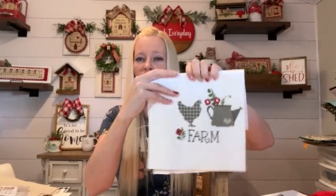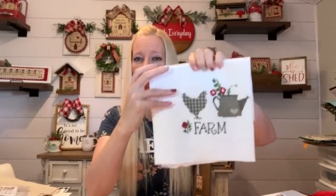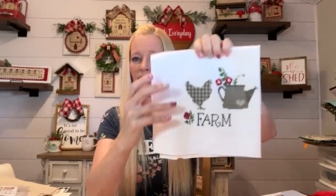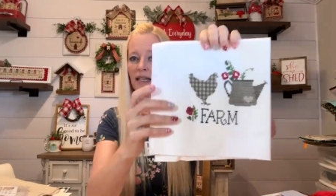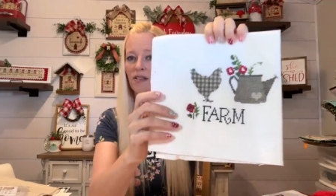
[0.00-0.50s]
night
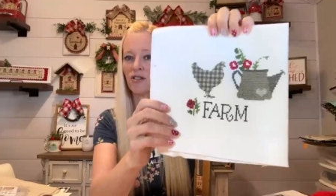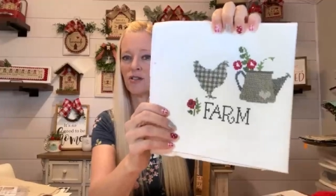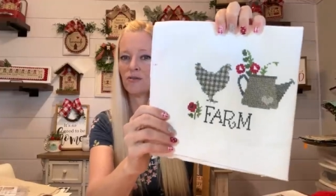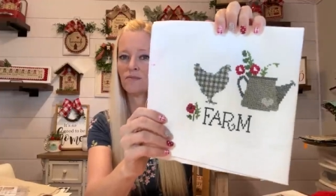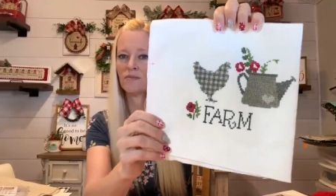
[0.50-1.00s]
again,
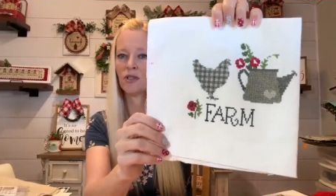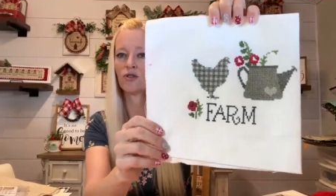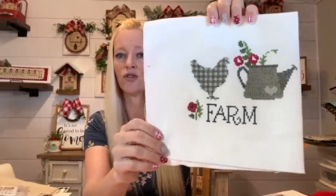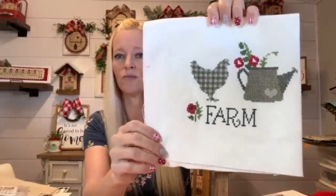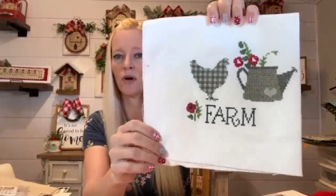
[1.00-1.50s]
so there's
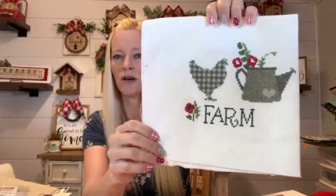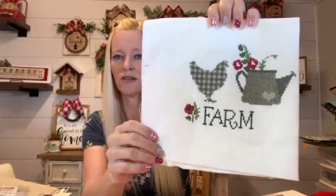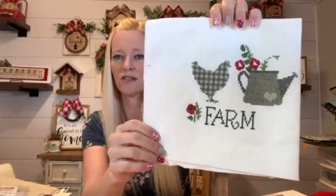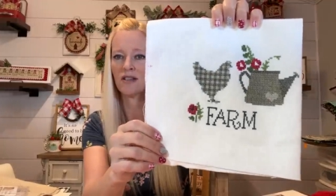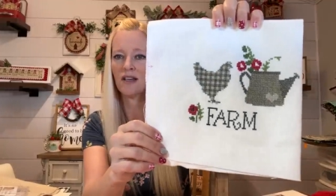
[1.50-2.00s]
hoop
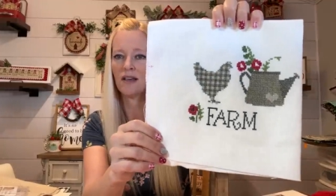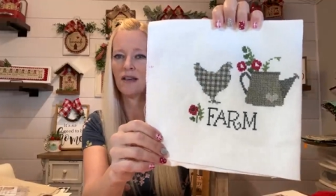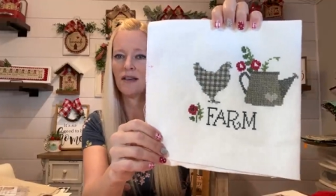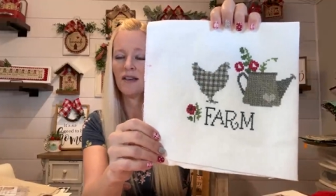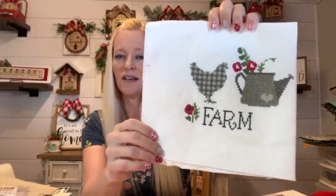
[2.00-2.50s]
marks.
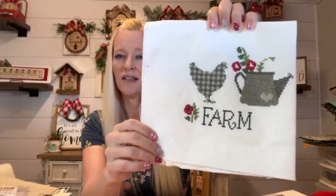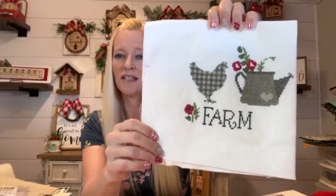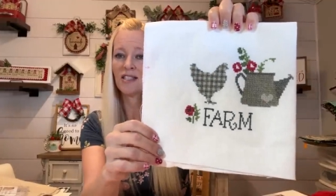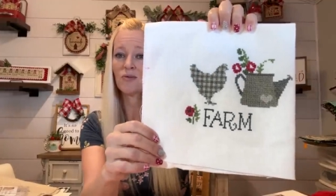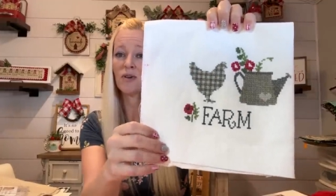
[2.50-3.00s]

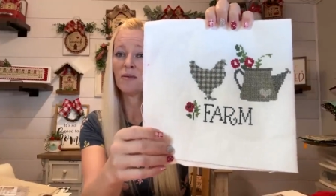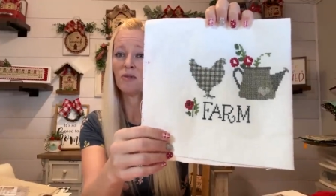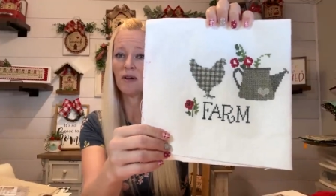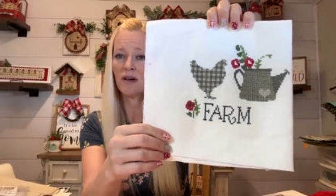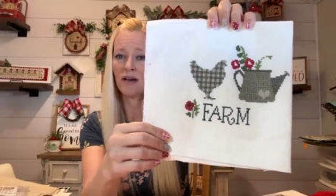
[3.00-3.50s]
This is what
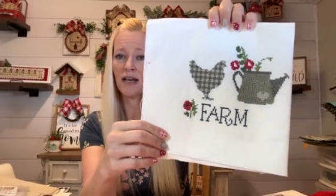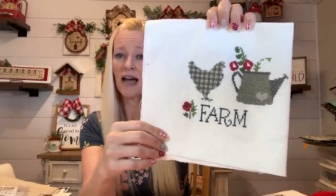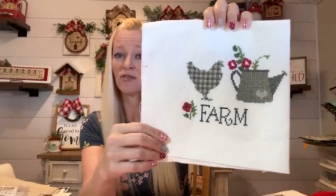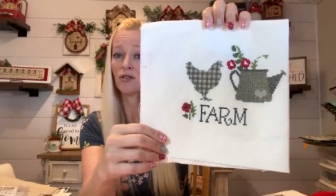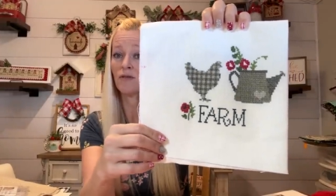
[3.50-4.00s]
I uh,
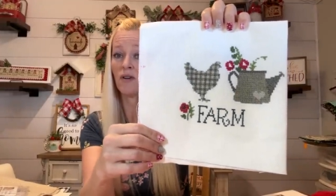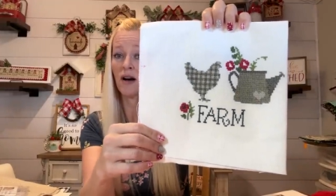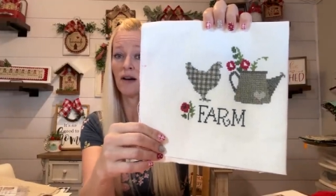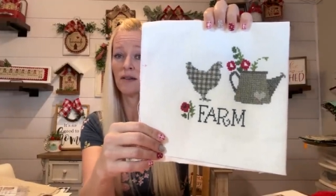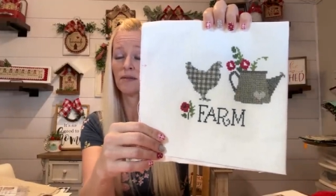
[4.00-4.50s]
have so
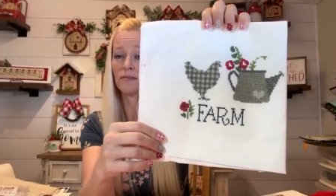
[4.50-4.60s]
far.